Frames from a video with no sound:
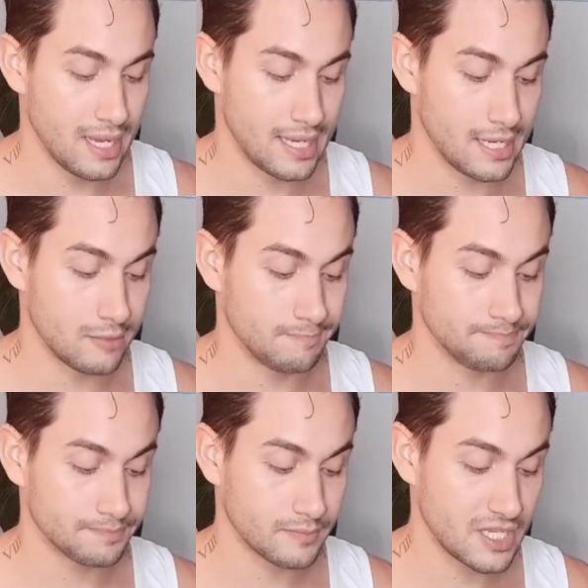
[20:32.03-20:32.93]

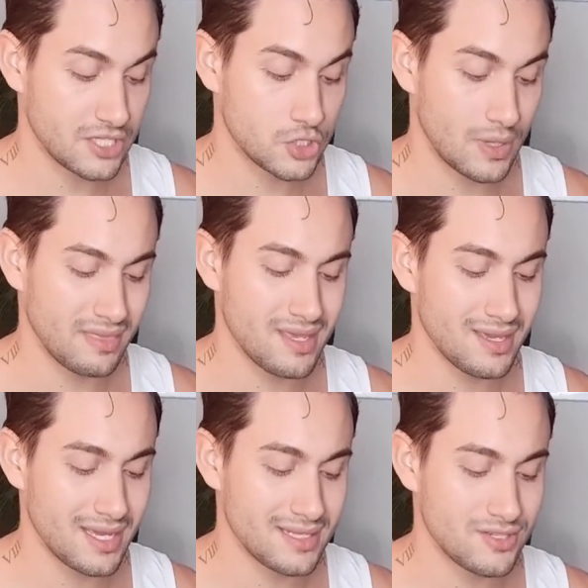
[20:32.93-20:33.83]
So I
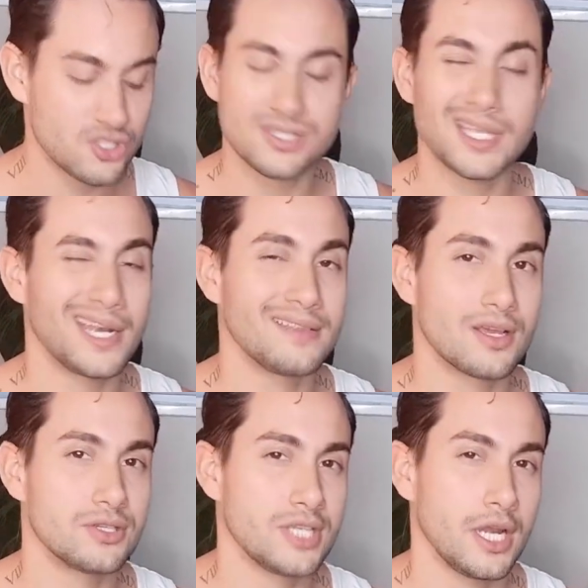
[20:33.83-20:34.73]
think it just stayed in the
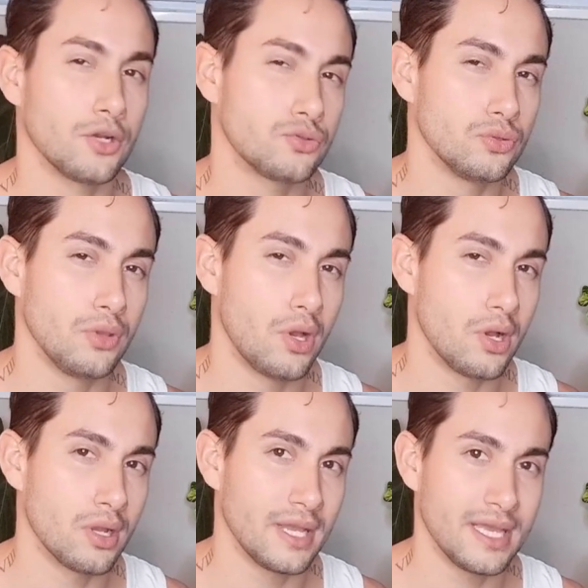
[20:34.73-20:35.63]
container too
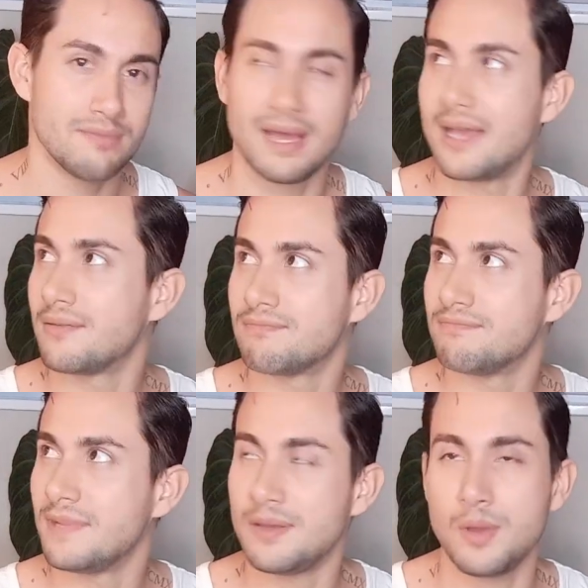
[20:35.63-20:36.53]
long.
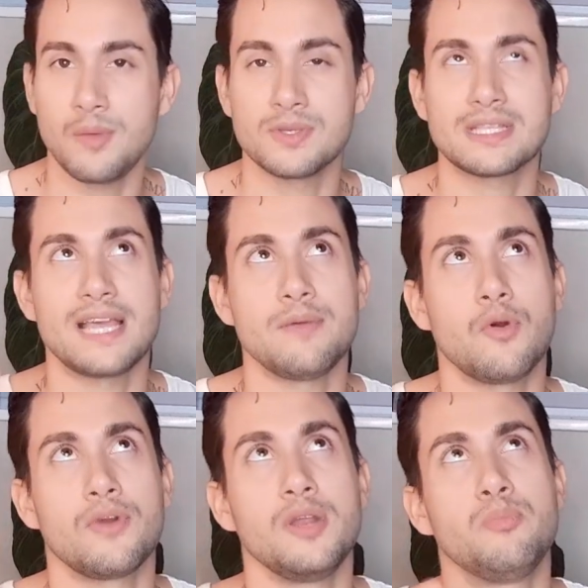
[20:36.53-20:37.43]
It was like
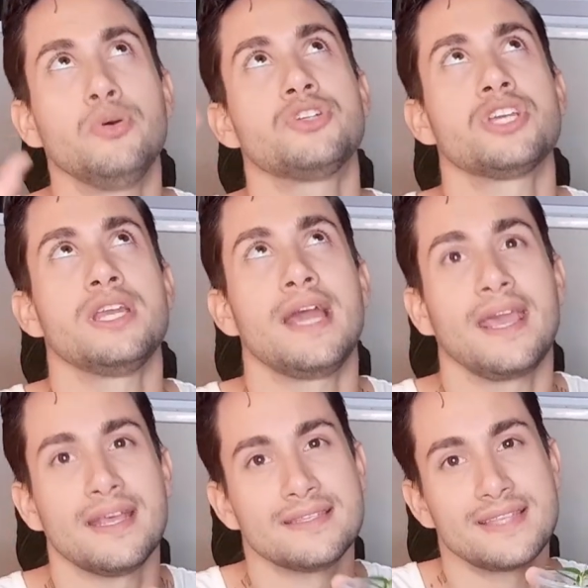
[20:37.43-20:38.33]
already pushing
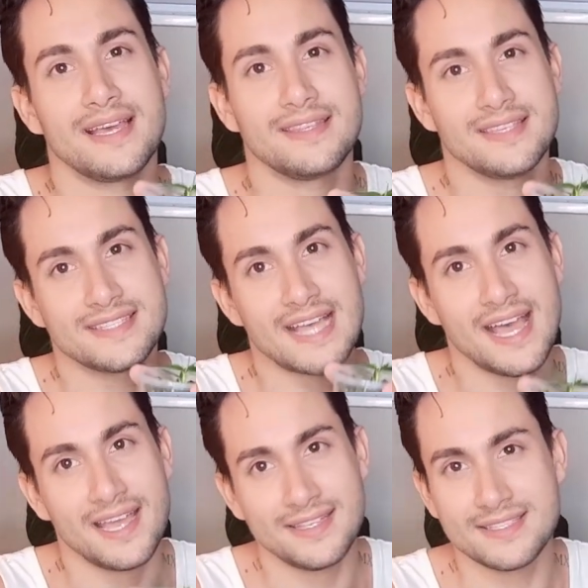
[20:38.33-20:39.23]
against like the
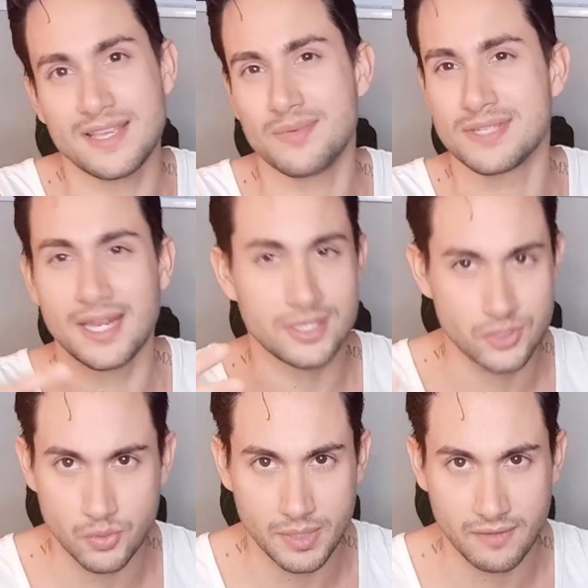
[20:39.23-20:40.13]
sides. It was getting
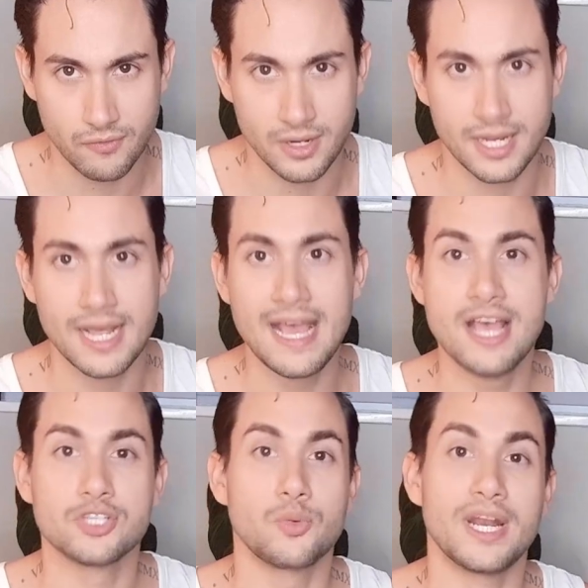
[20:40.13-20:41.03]
too big for it.
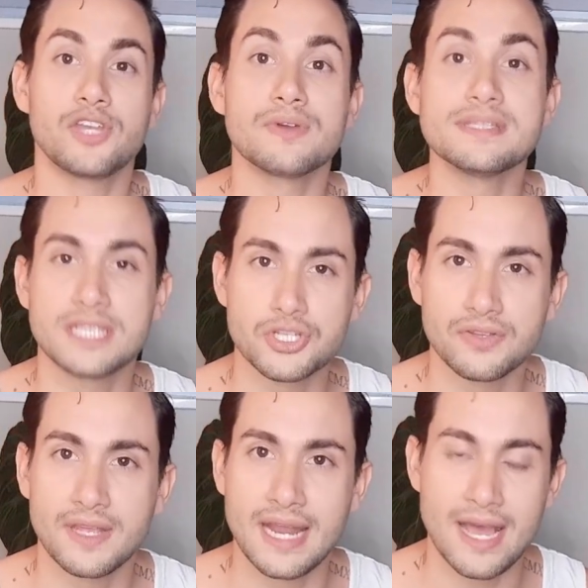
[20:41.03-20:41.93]
So when I transitioned
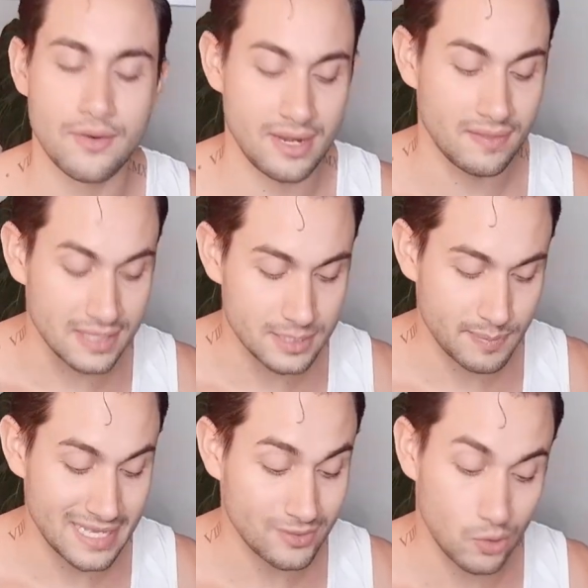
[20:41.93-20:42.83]
it out, this
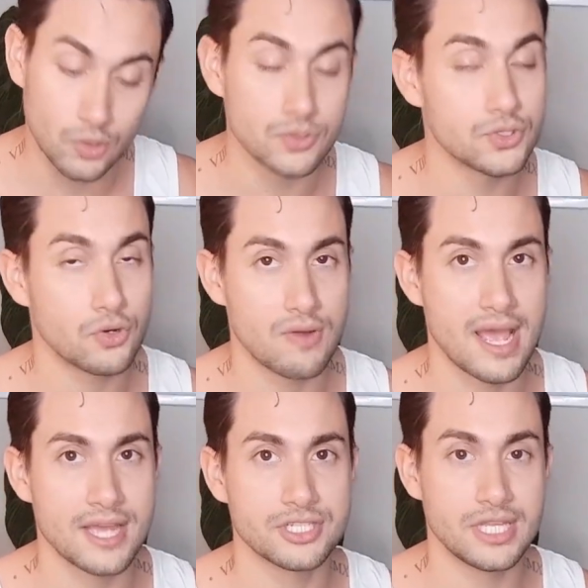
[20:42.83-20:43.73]
plant also
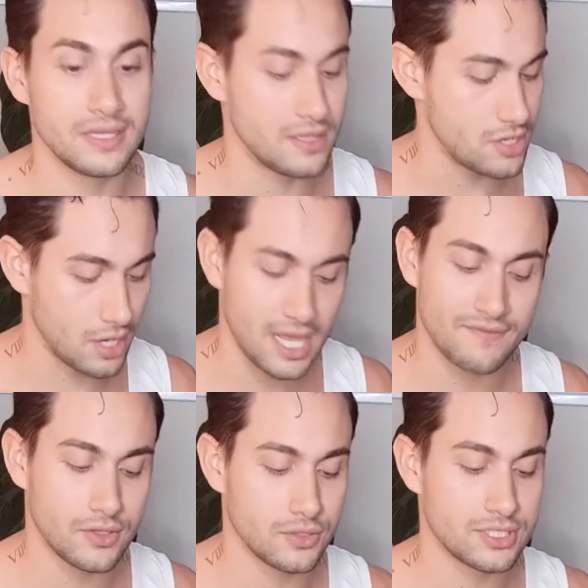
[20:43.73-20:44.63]
crashed. It did not have
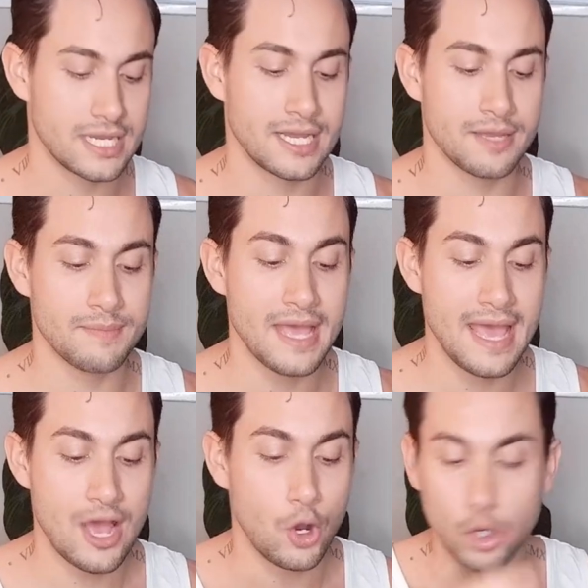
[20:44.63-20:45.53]
a good time.
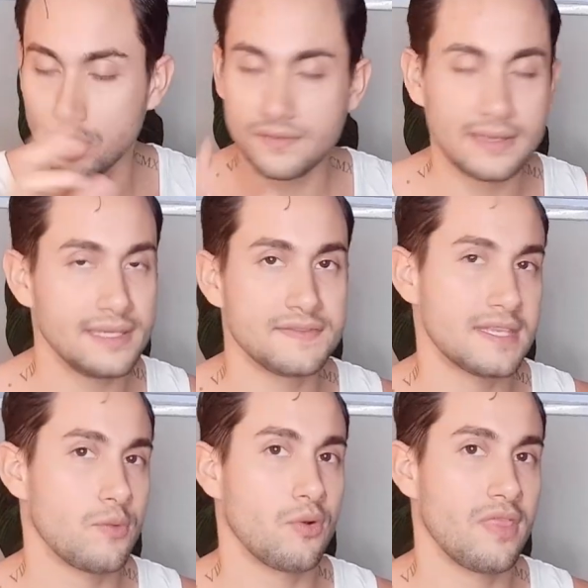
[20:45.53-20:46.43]
All of the leaves
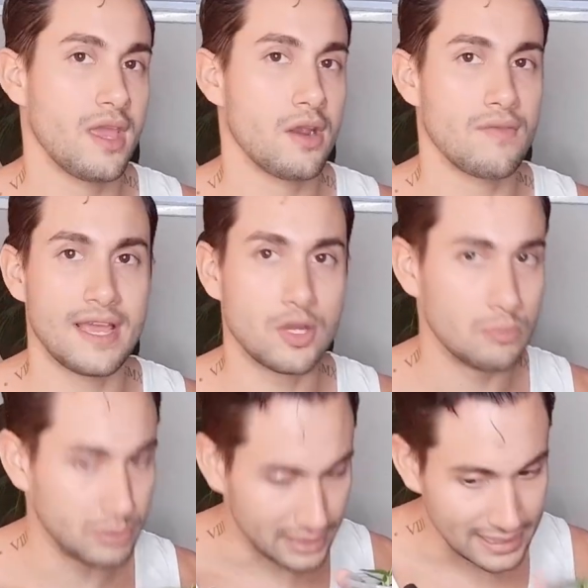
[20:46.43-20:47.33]
that were there like
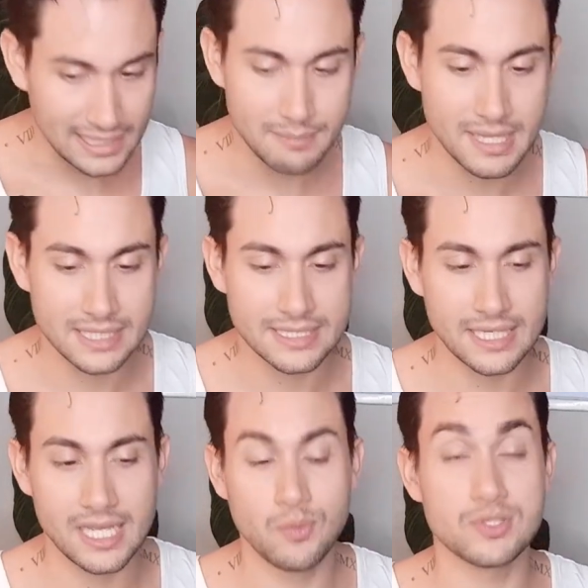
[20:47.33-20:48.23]
completely
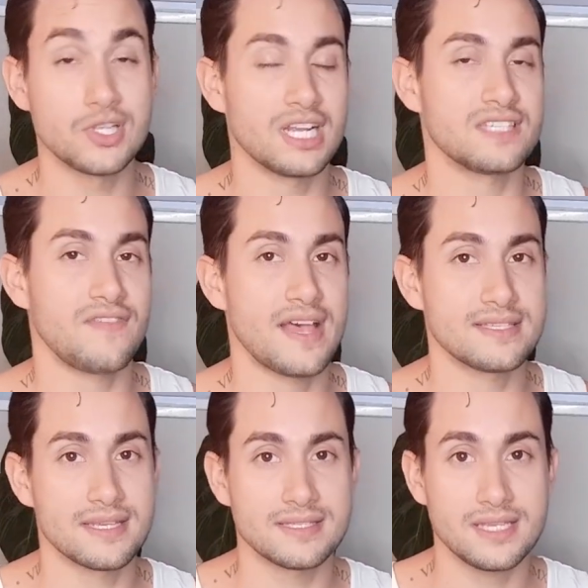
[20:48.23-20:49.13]
melted. It was not as
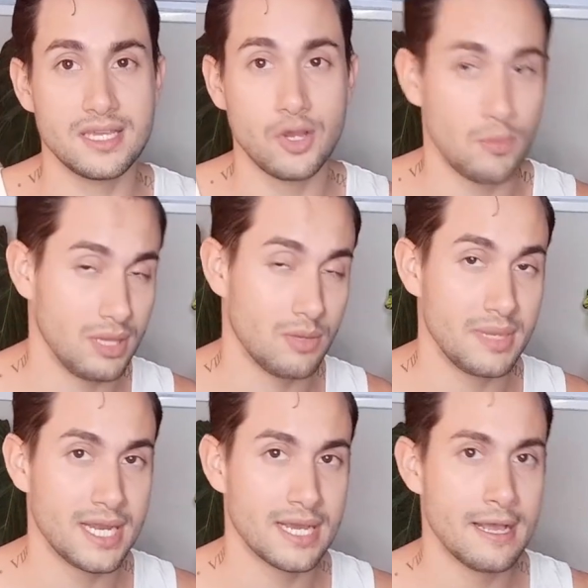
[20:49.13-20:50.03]
fast as the
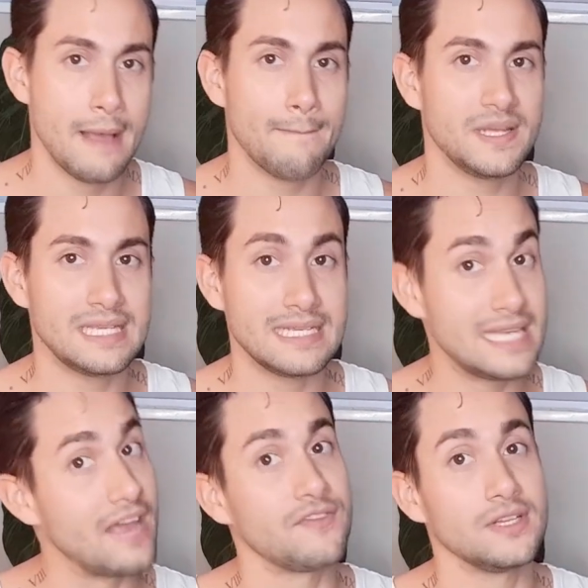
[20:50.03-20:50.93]
Homalomena, but they
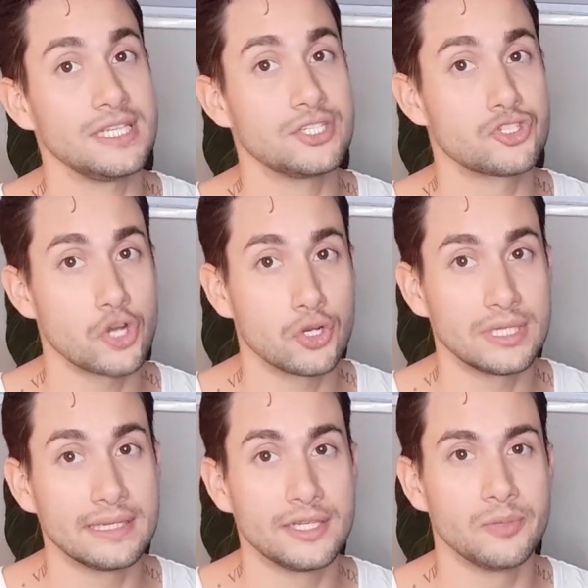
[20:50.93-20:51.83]
definitely struggled
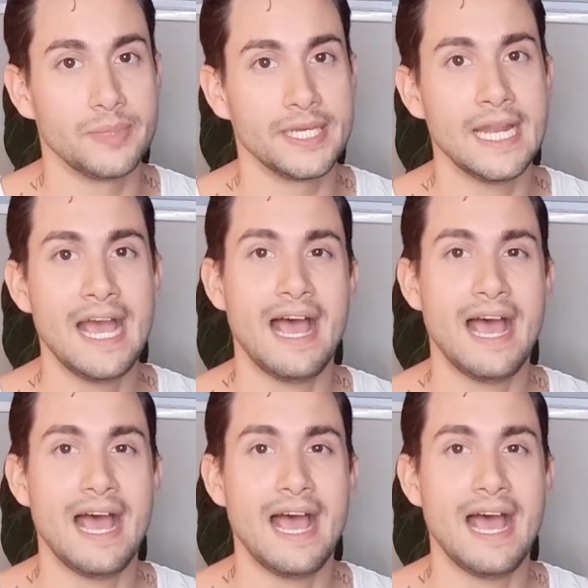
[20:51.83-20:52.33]
a little bit.